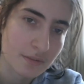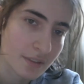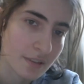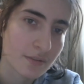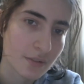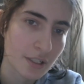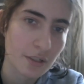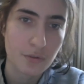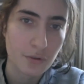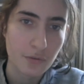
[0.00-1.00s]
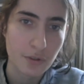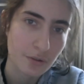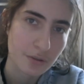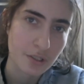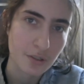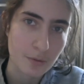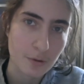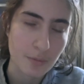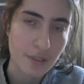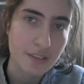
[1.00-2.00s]
the full video is going
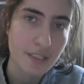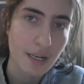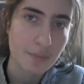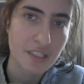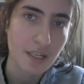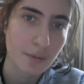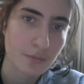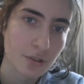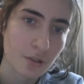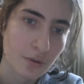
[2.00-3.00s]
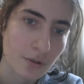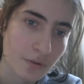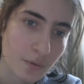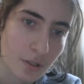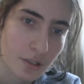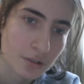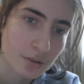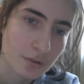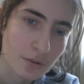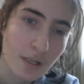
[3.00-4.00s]
to be timestamped, so if you want
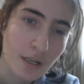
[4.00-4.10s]
to